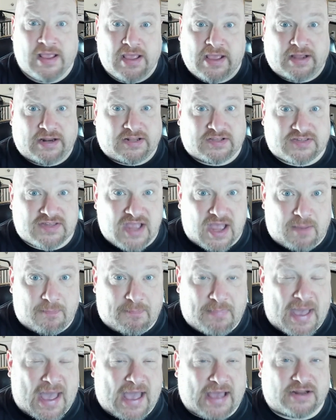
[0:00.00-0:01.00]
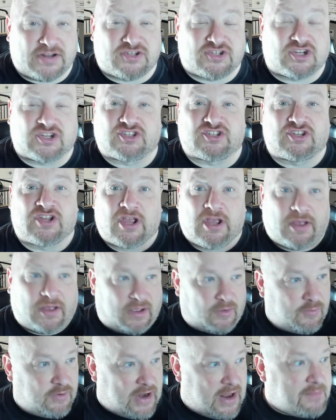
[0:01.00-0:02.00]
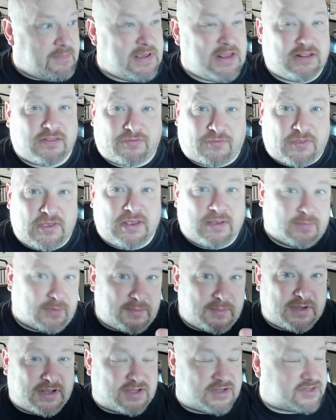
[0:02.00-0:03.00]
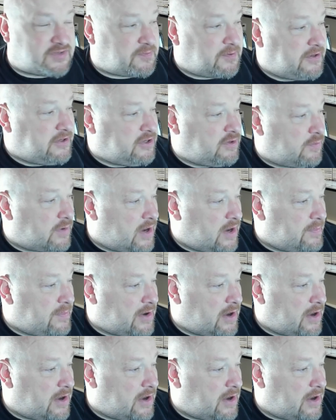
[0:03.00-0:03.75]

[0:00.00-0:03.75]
And it's not bad. It's just, when I mean theme, let me explain to you what I mean.